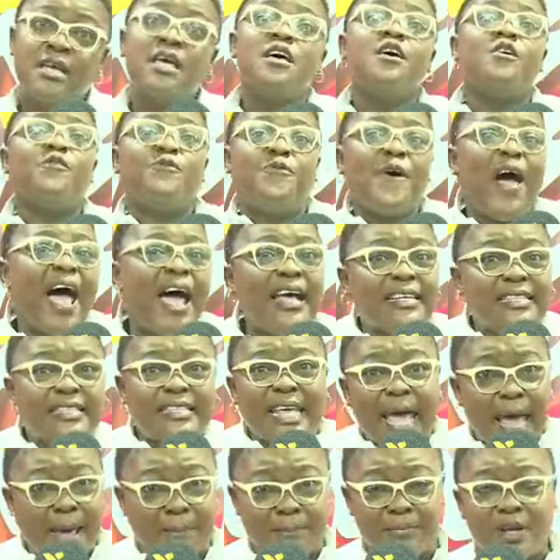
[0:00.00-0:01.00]
first
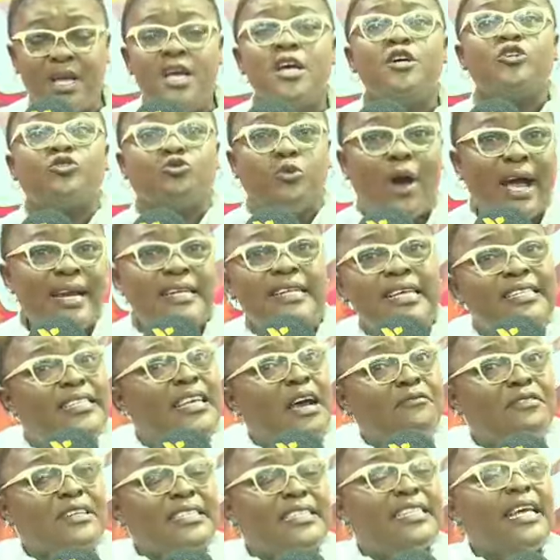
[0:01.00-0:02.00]
term
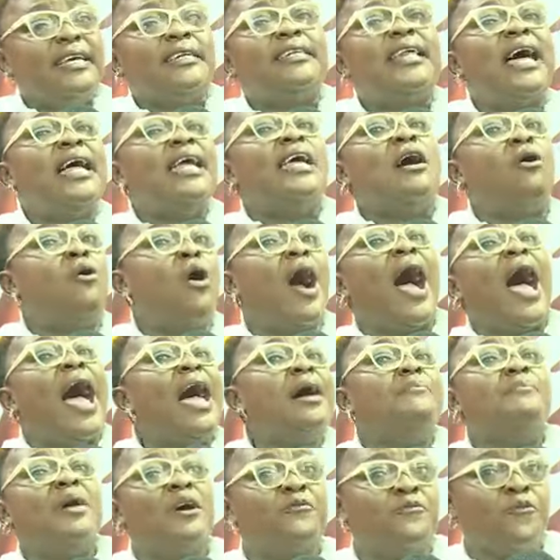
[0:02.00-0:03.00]
2017 na your
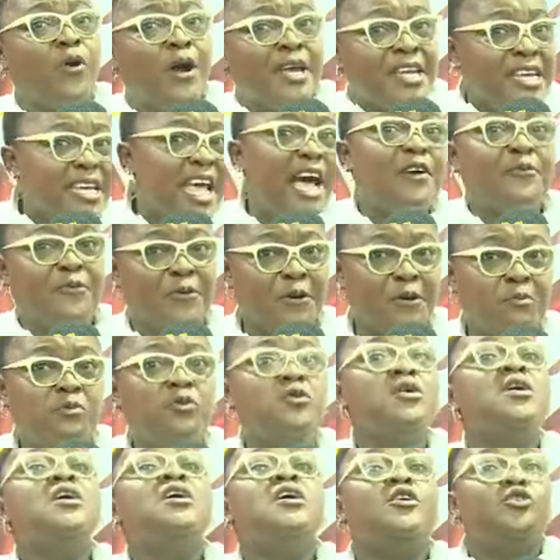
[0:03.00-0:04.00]
IMF wo ye free mu
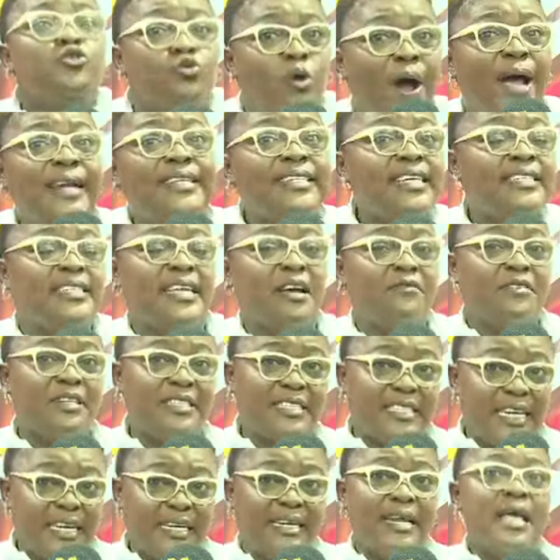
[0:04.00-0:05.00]

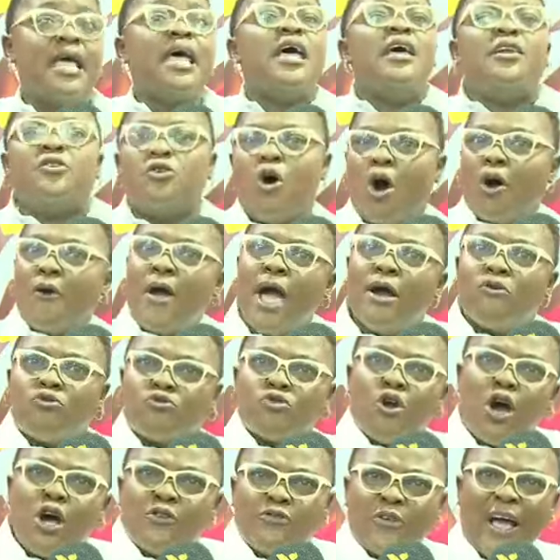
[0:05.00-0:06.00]
2017 no he
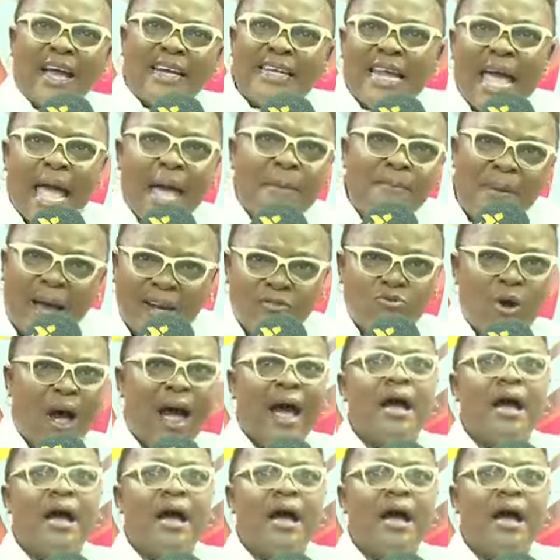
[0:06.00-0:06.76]
growth and eba no